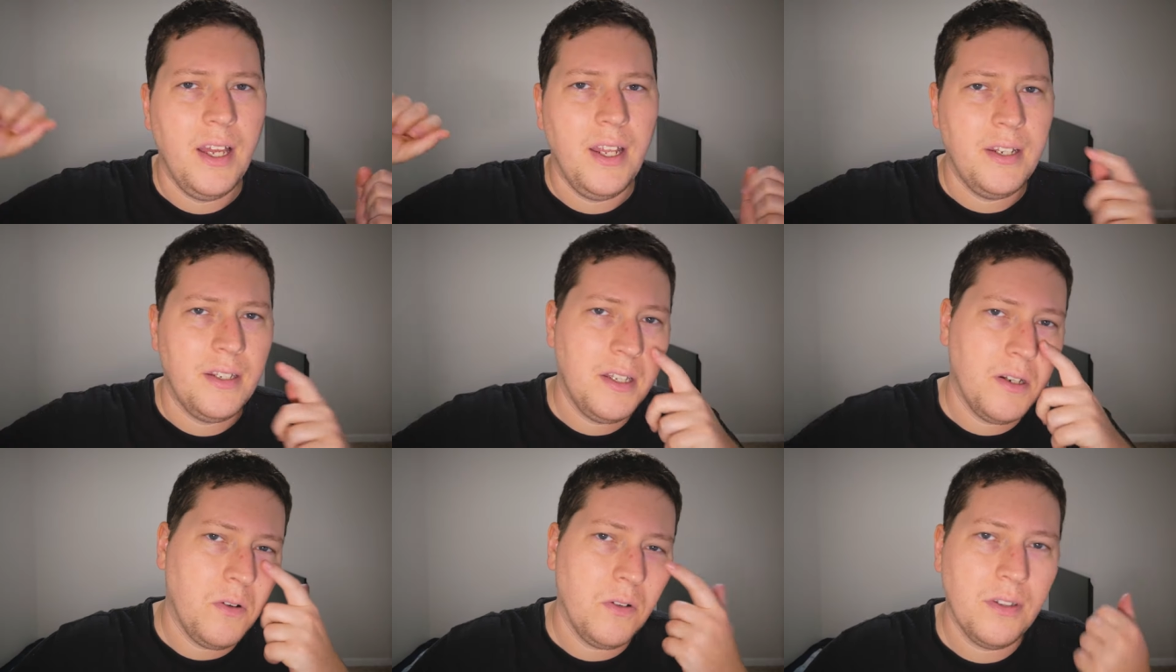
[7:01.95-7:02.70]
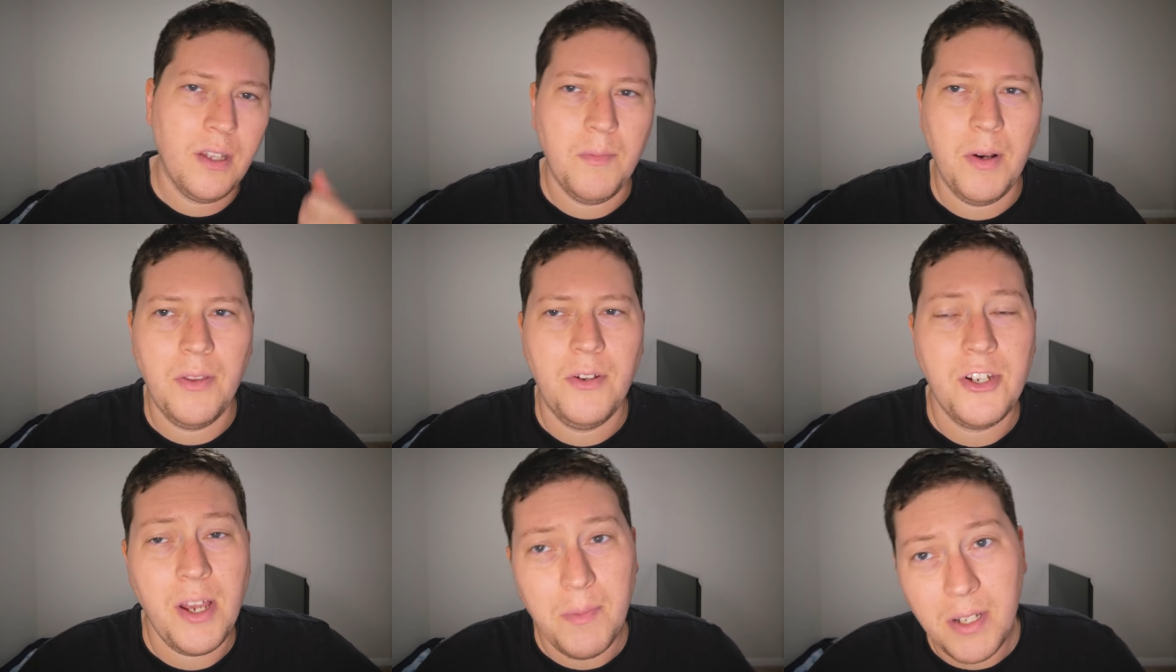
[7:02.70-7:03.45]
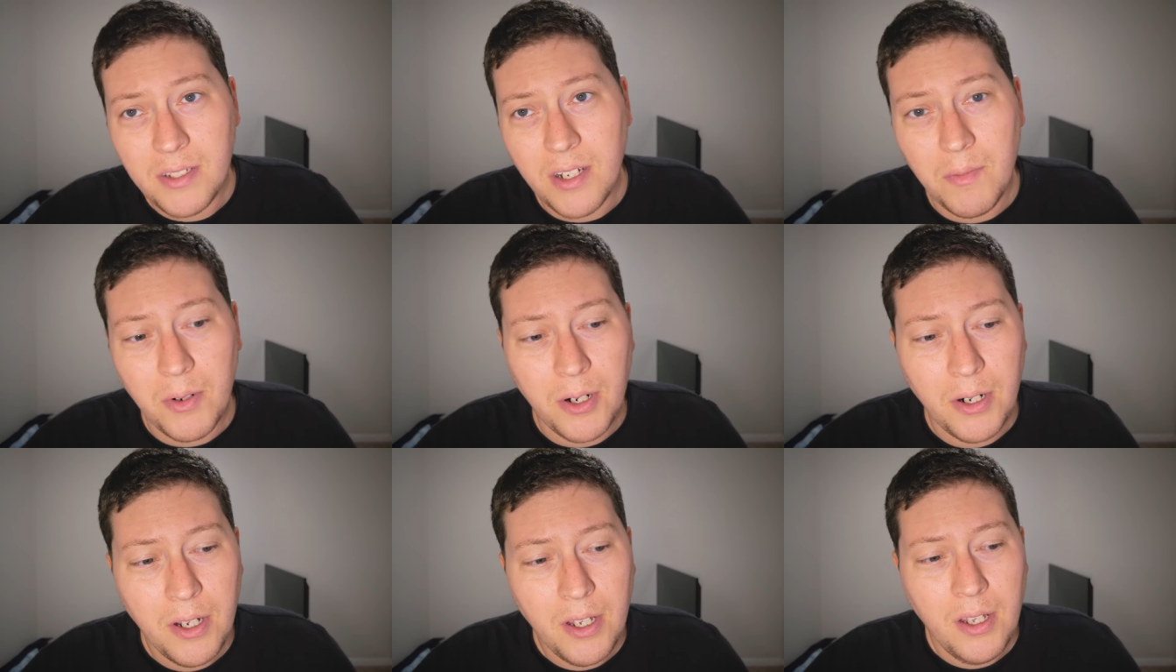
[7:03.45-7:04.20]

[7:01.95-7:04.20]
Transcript: and get a hold of them on their Japanese number.